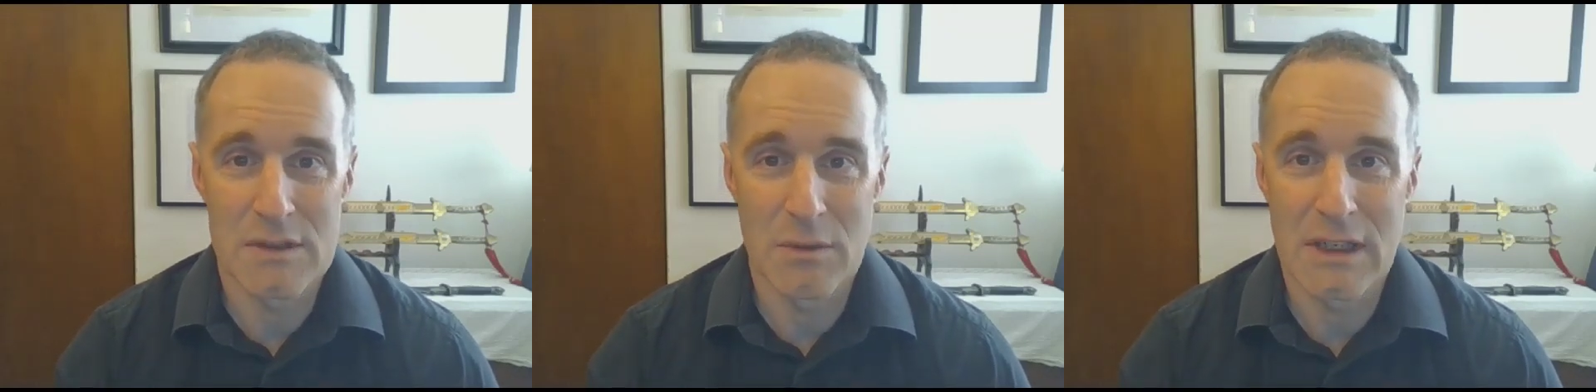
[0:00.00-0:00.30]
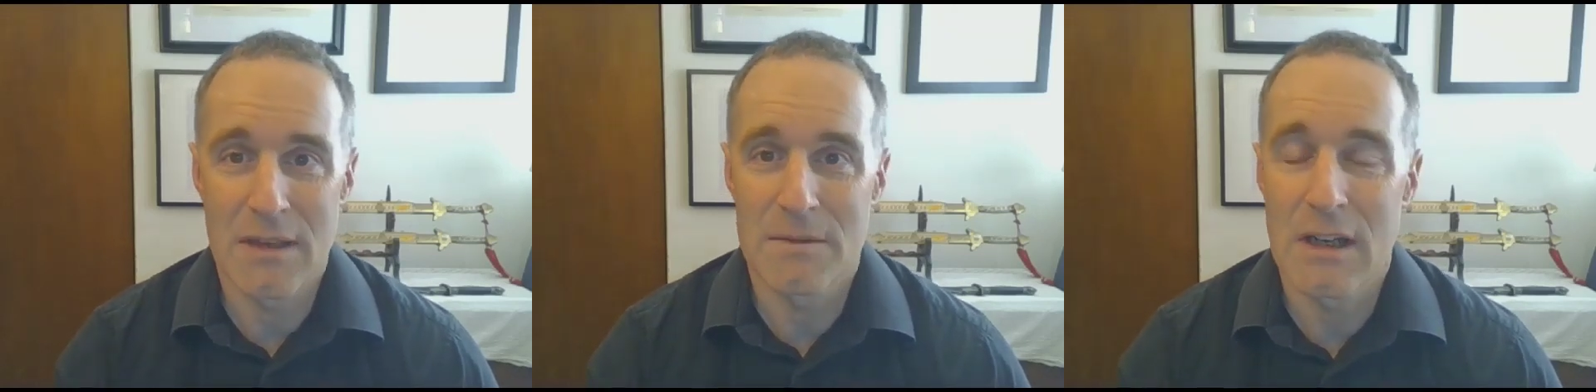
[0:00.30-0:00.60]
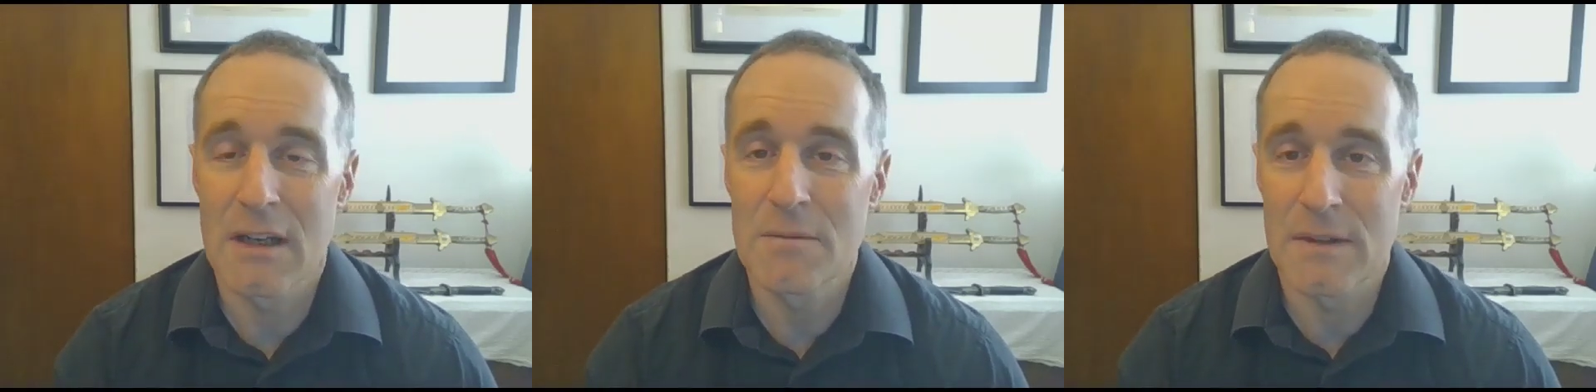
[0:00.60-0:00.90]
we can have
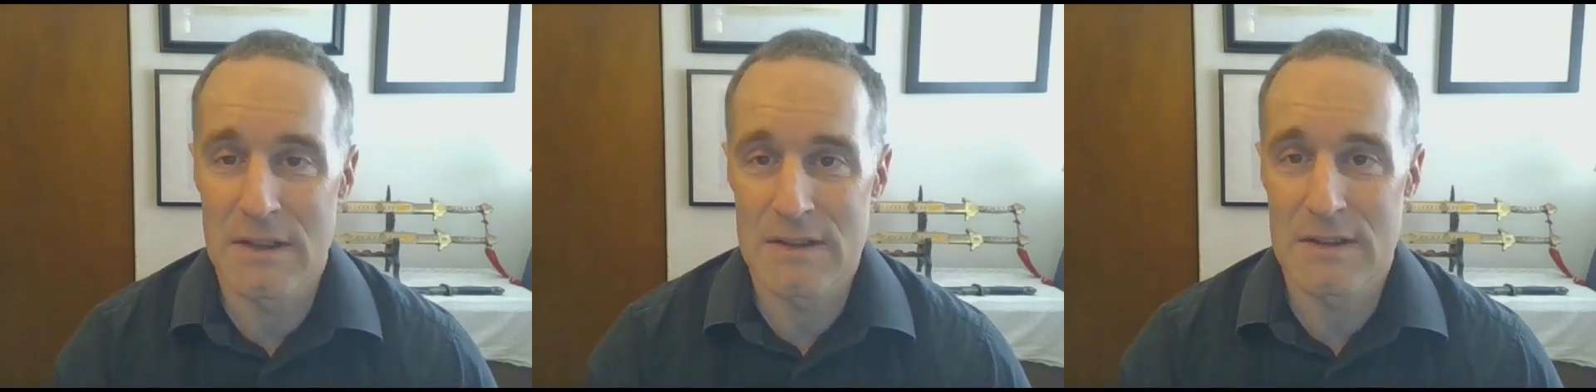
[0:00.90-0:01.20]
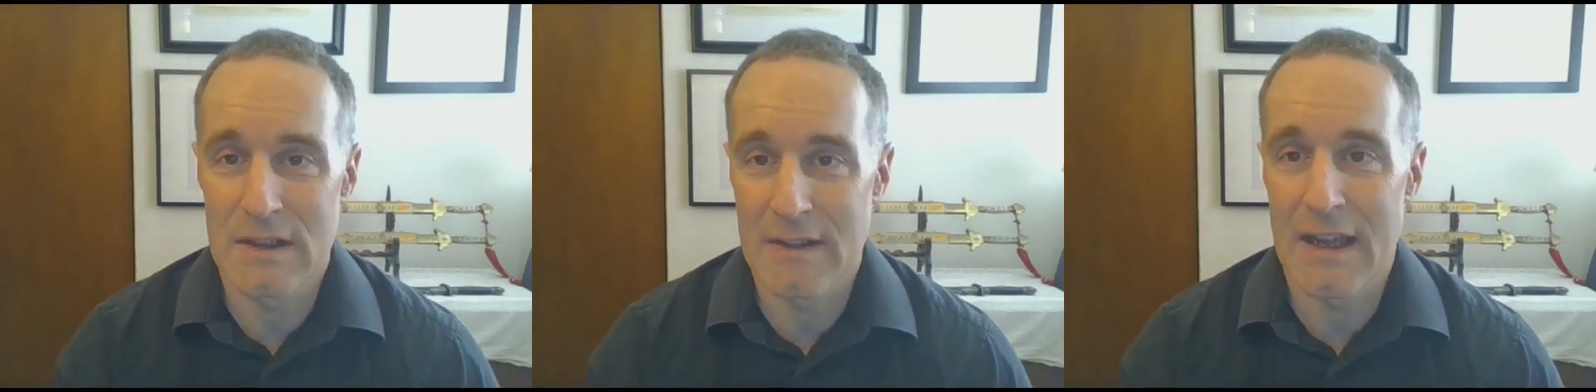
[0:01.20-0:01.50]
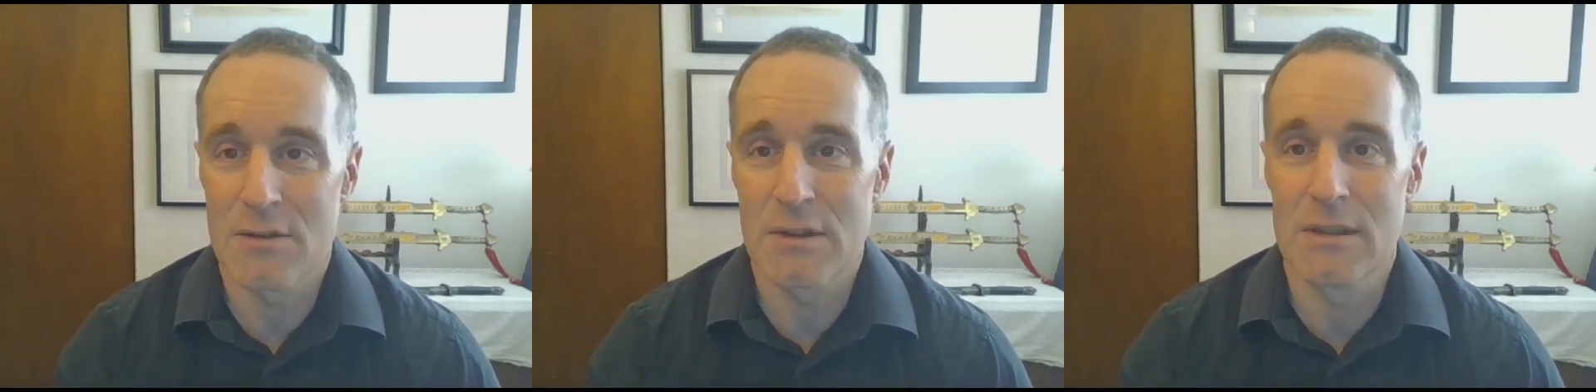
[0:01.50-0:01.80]
confidence in that
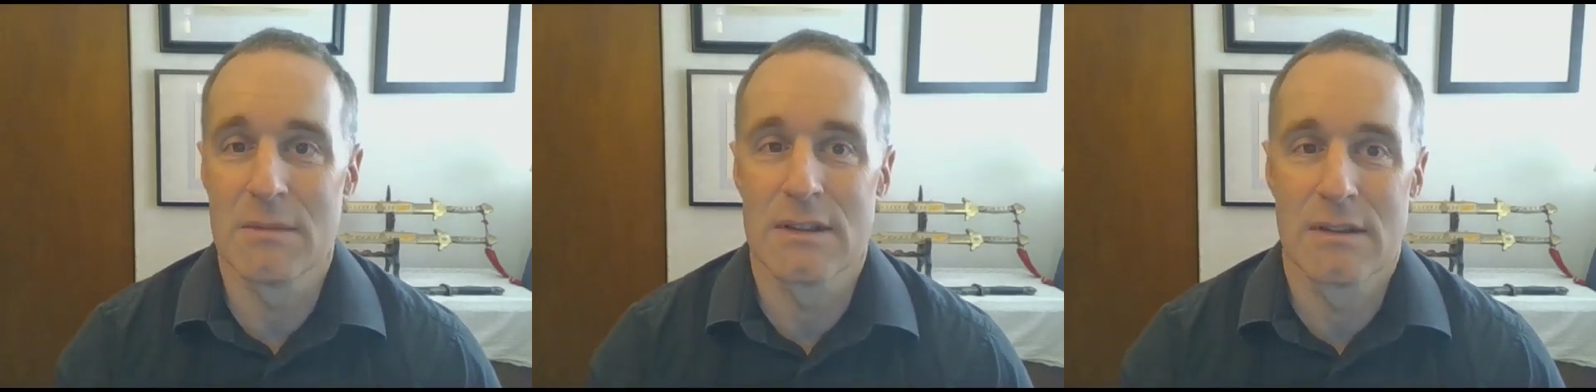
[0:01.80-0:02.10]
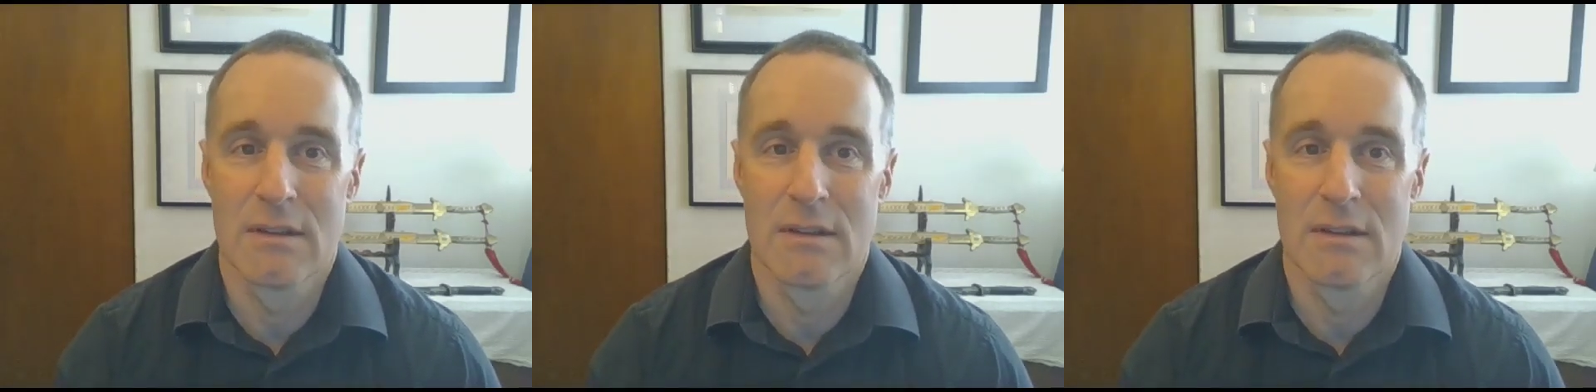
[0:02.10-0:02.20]
treatment.